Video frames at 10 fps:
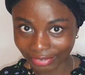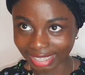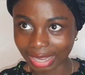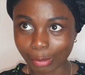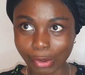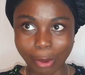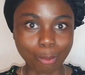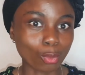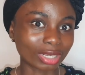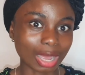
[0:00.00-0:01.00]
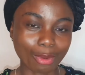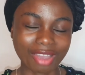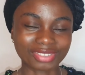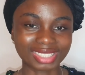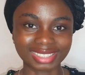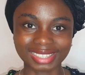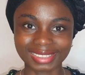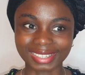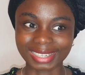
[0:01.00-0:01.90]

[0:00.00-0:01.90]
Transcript: and I woke up 1 hour after the deadline.